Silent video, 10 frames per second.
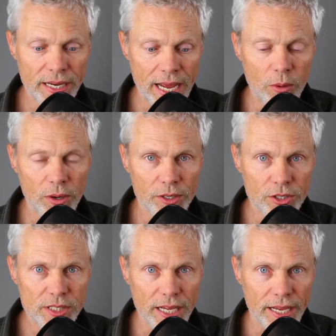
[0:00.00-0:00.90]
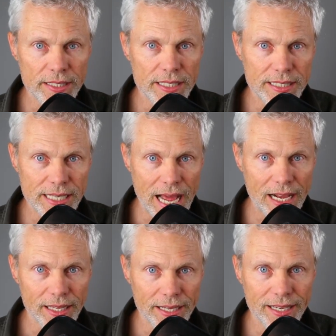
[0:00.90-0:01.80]
now understands
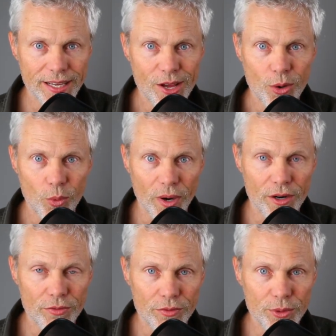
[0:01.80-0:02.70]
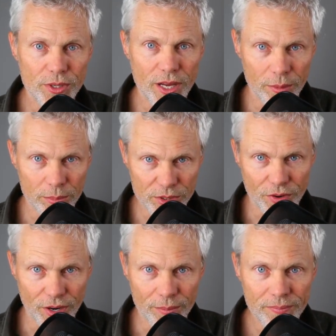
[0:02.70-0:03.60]
exactly where food comes
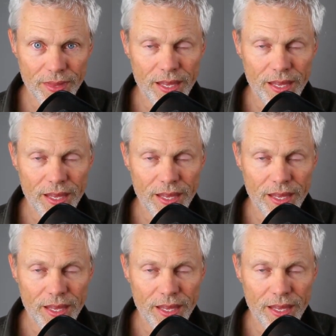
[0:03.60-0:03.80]
from